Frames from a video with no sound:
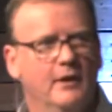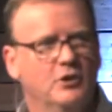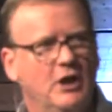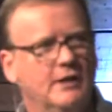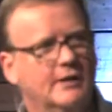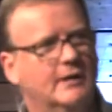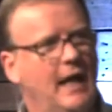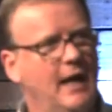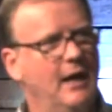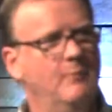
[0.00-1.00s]
Jesus
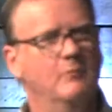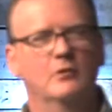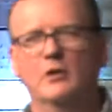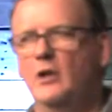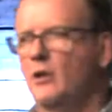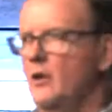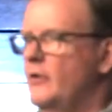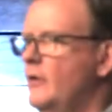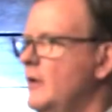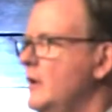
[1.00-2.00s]
came to the
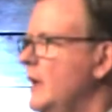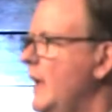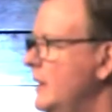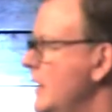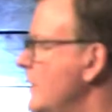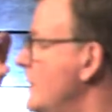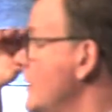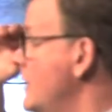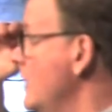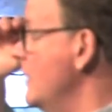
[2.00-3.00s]
earth, he lived a
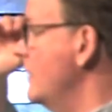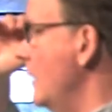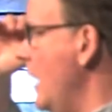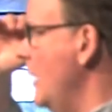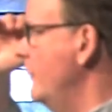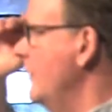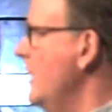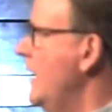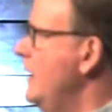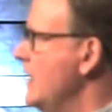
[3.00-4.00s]
sinless life,
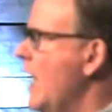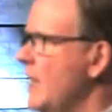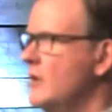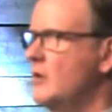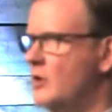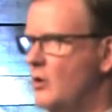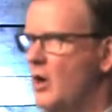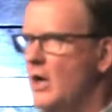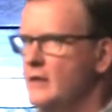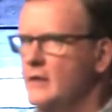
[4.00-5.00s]
he died on the
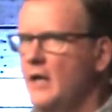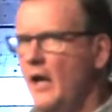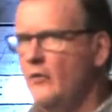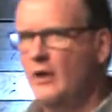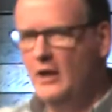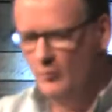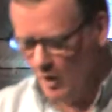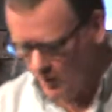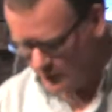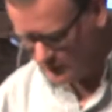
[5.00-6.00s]
cross, and then he
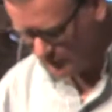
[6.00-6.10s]
rose